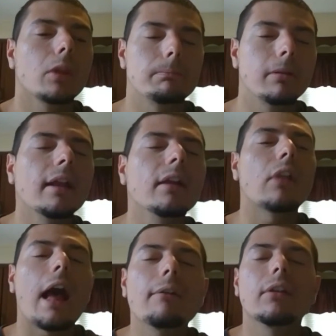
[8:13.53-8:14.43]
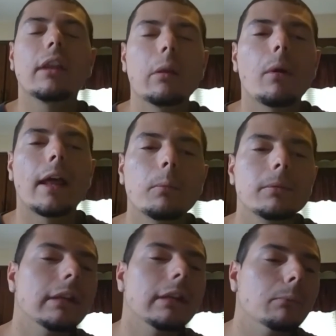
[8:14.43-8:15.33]
Players, obviously, they want to help
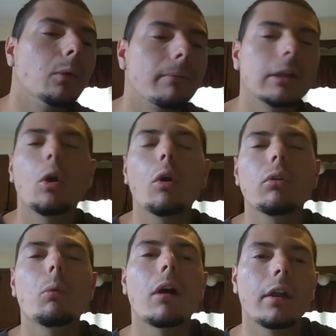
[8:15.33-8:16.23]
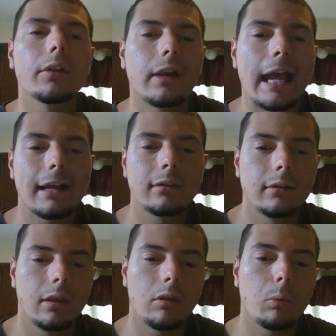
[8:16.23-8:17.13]
their team win, but they also want other
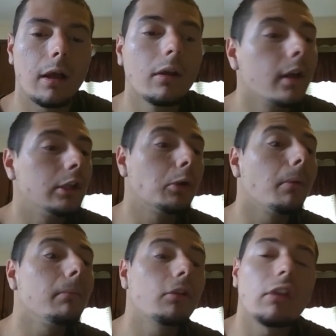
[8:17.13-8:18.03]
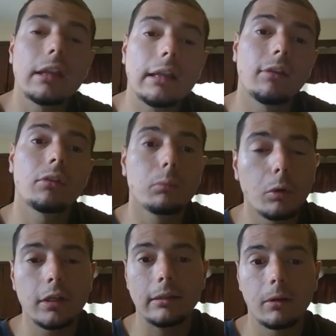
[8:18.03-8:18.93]
accolades as well. Yermin Mercedes, he's a
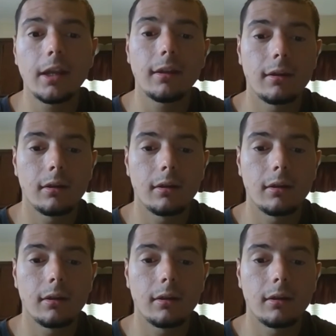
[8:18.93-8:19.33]
rookie, right?